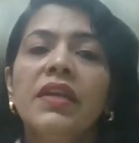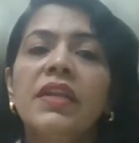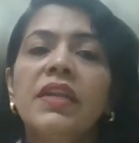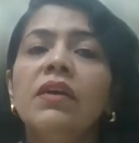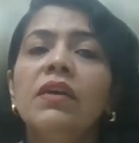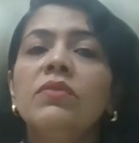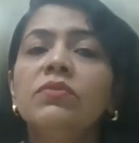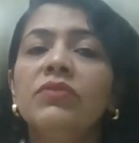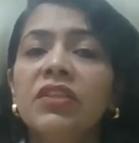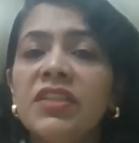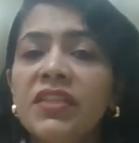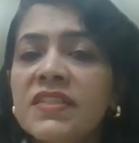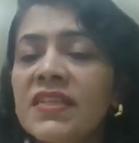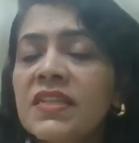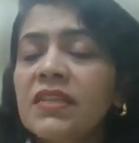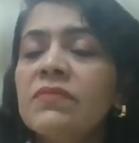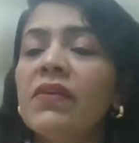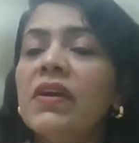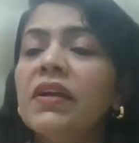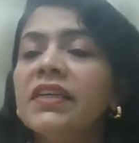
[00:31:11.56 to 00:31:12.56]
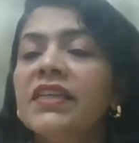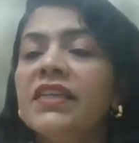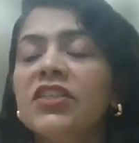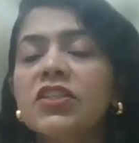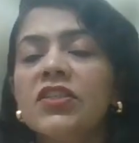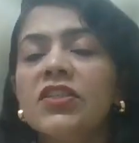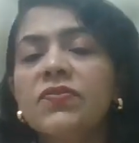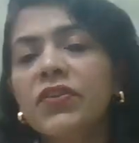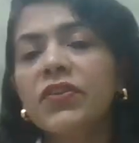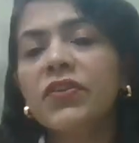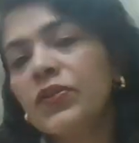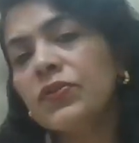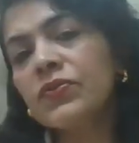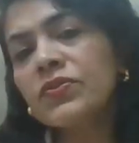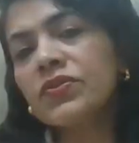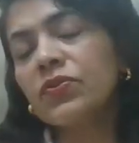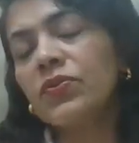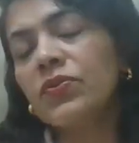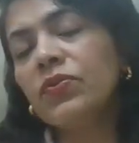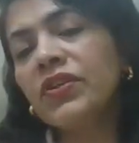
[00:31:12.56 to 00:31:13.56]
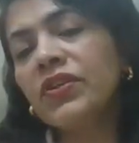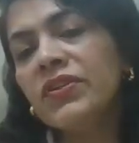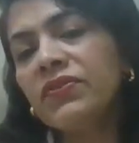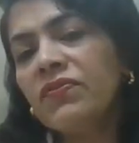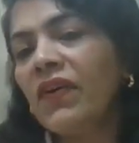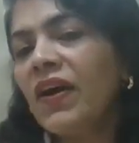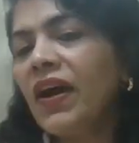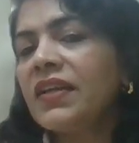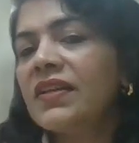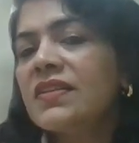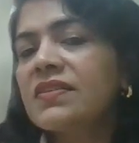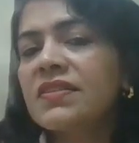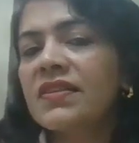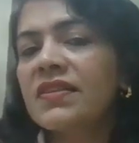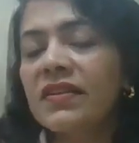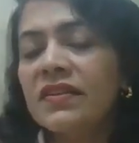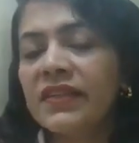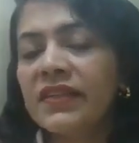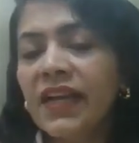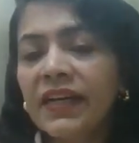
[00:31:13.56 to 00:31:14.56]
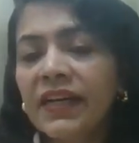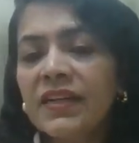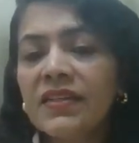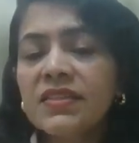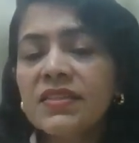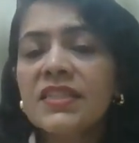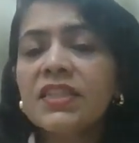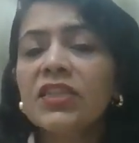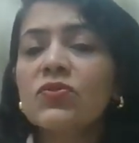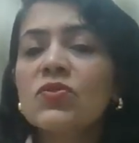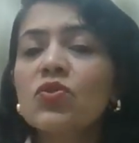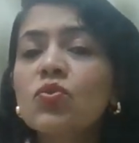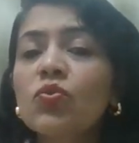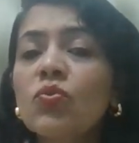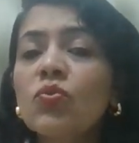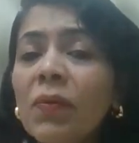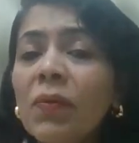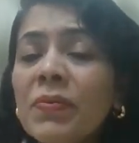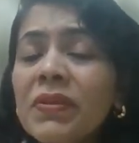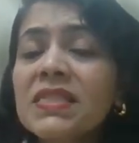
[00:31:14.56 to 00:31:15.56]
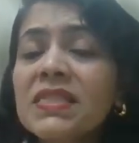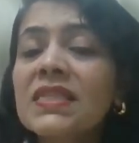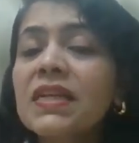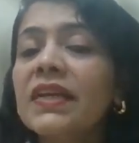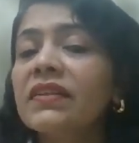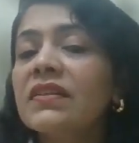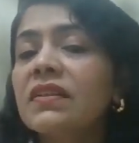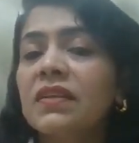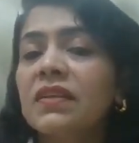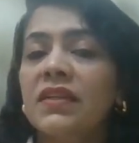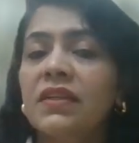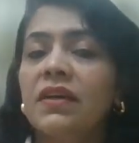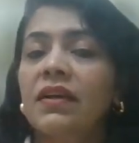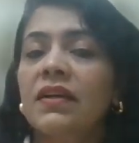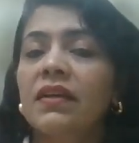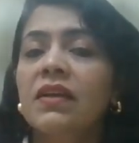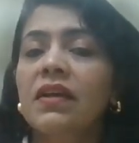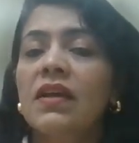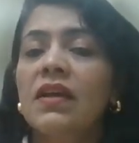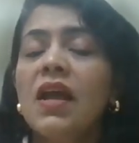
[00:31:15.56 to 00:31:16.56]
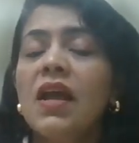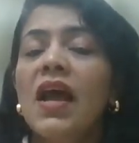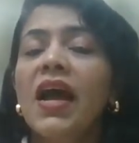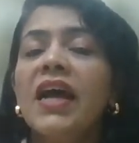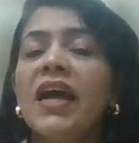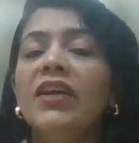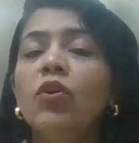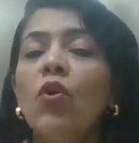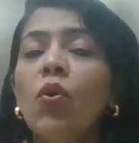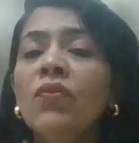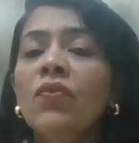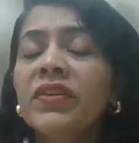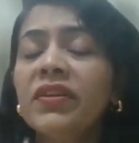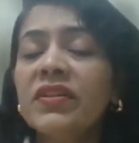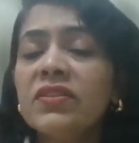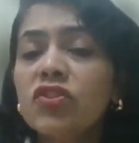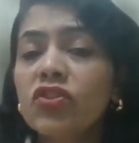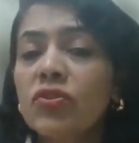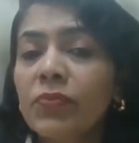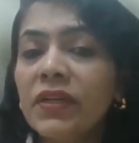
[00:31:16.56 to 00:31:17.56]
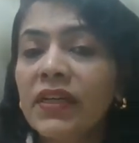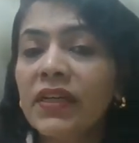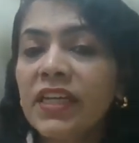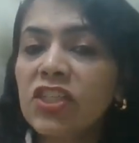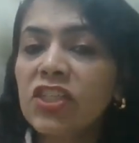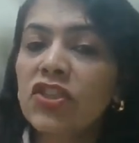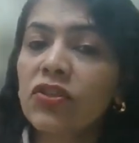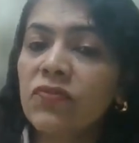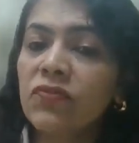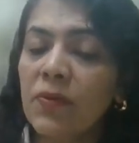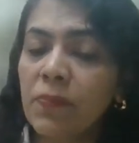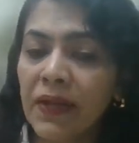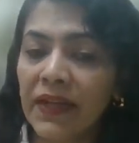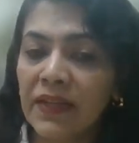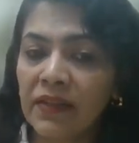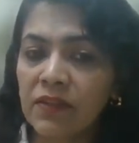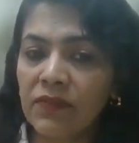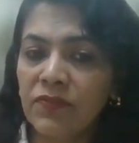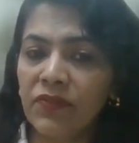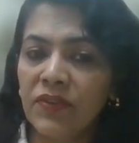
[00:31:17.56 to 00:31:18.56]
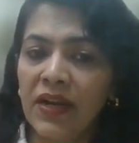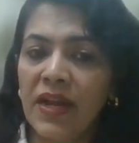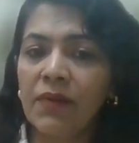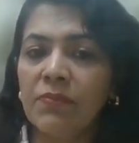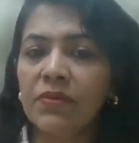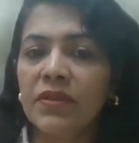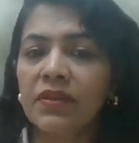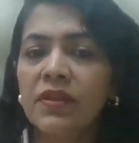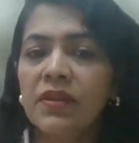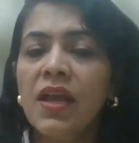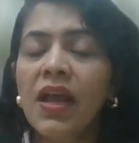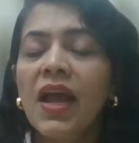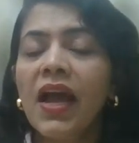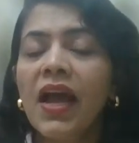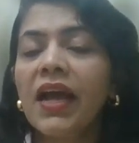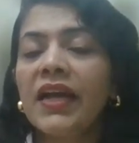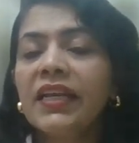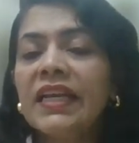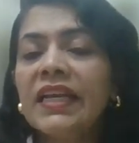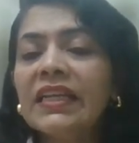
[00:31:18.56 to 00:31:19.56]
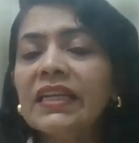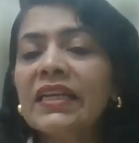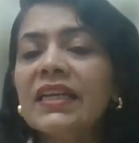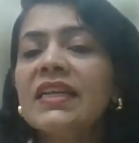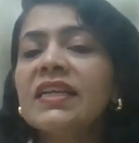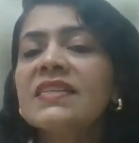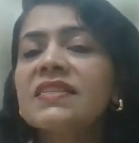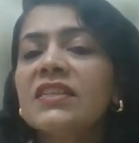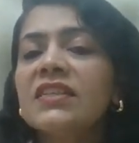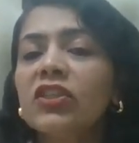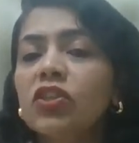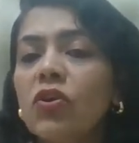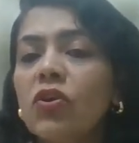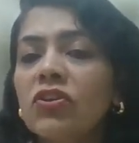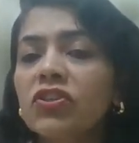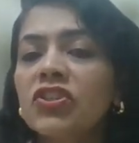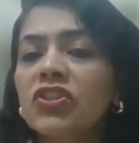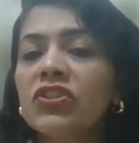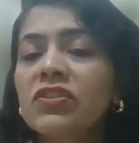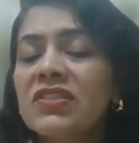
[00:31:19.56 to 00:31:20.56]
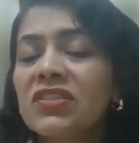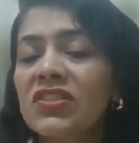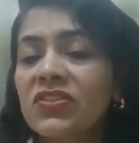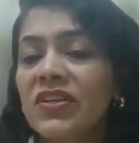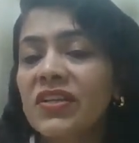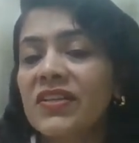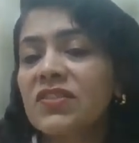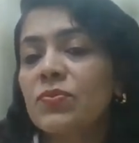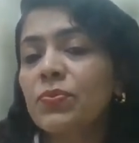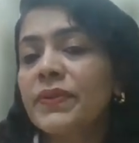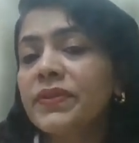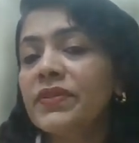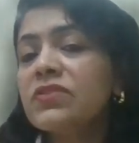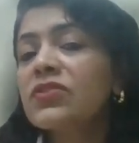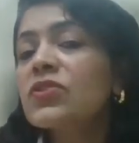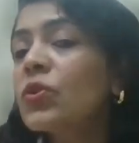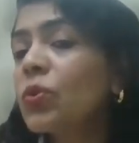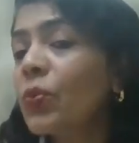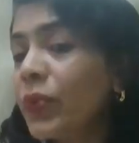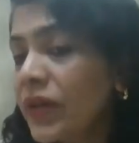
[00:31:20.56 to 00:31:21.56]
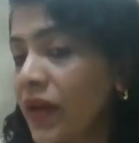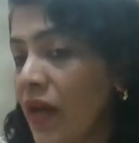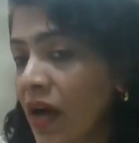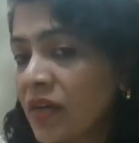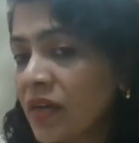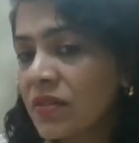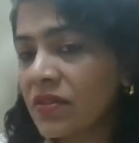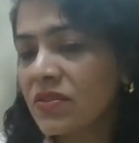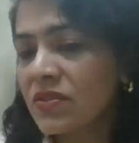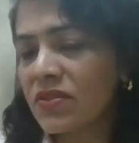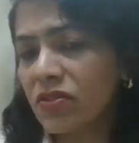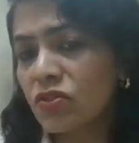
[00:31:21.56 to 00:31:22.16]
Now, the disadvantages when you use a rotary file is there a tendency to screw up inside the canal and over-instrumentation of apical foramen and increase in torsional stress when the screw-in occurs.